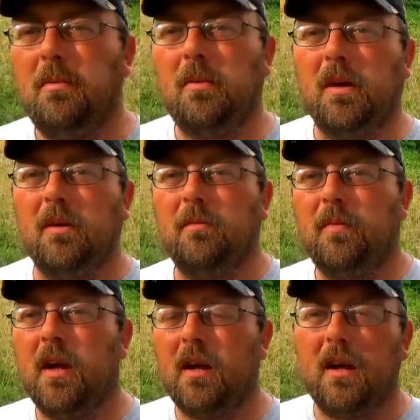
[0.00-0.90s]
But
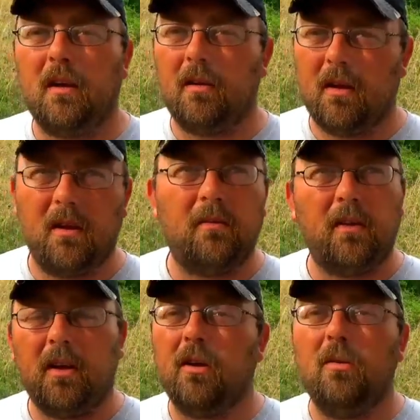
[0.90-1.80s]
and
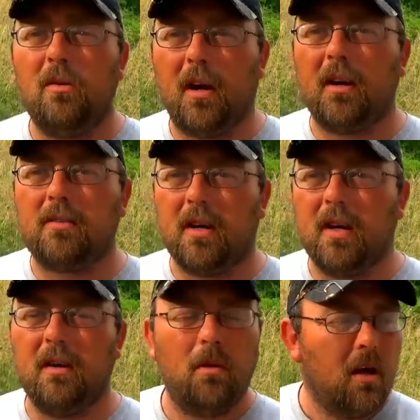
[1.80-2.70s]
if you do, like I
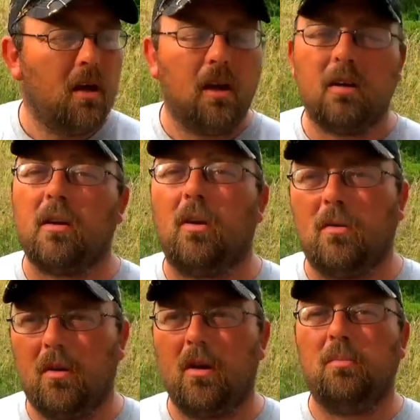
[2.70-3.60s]
said, it's all
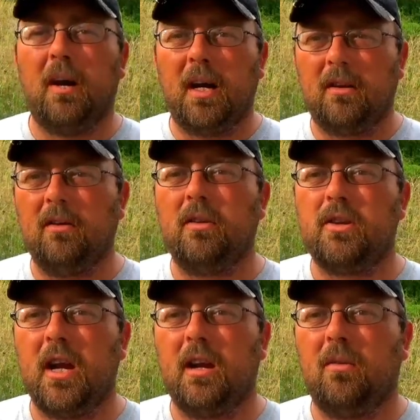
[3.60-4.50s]
going to go back to the
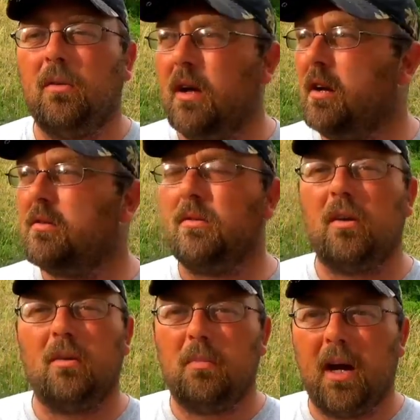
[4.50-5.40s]
channel, and it's
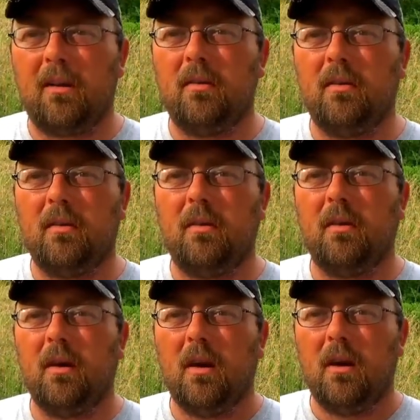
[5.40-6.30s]
going to go back
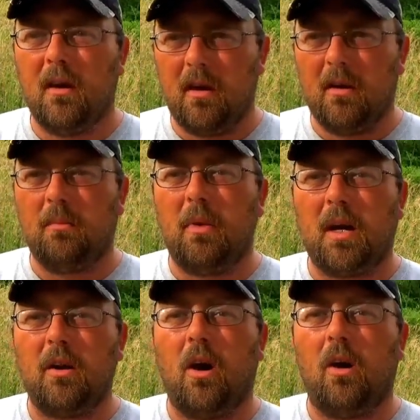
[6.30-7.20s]

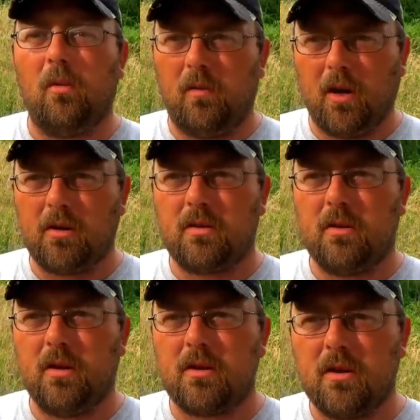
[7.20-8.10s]
to all of
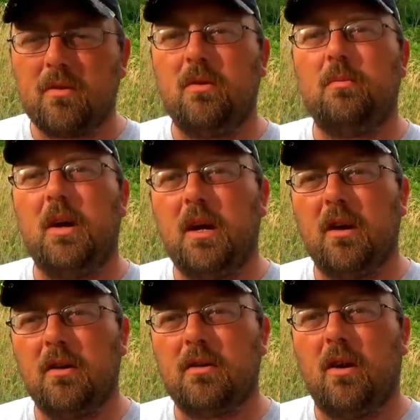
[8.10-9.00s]
us. It's just going to make
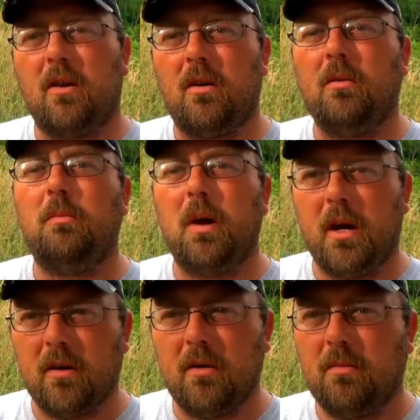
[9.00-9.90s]
us all
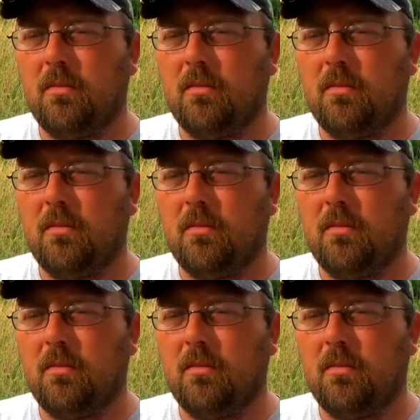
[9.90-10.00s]
better.